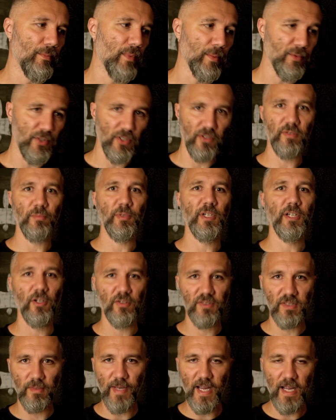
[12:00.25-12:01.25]
sure somebody
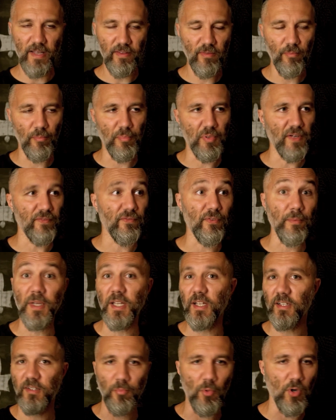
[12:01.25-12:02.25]
knows the math, but for me
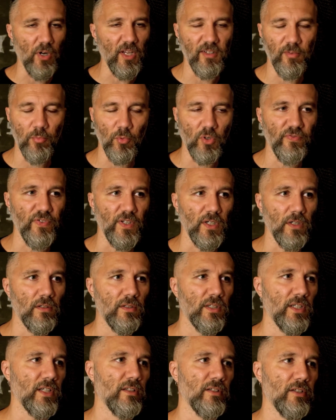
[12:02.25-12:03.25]
it's more feel.
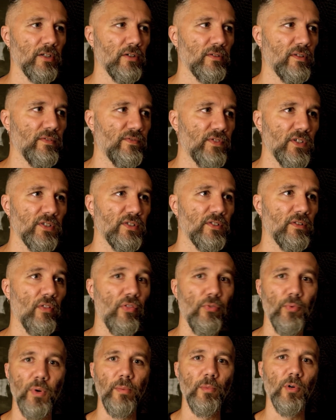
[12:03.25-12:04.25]
And the first
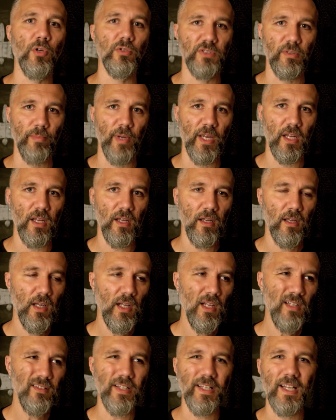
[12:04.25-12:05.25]
3 molds you make,
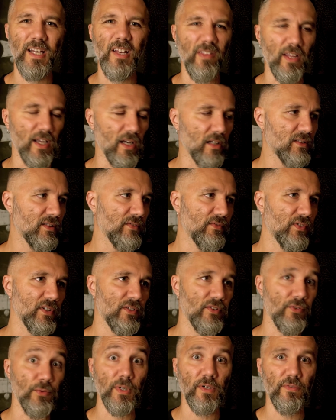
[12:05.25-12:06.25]
it's like anything else. The first
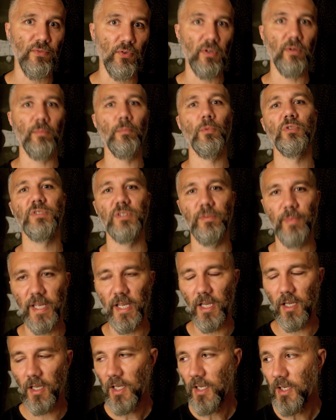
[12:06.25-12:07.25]
3 or 4 molds you
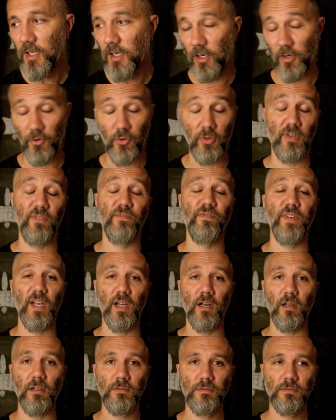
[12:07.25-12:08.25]
make are going to
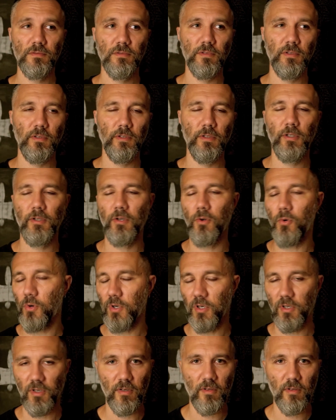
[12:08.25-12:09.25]
fail. You're going to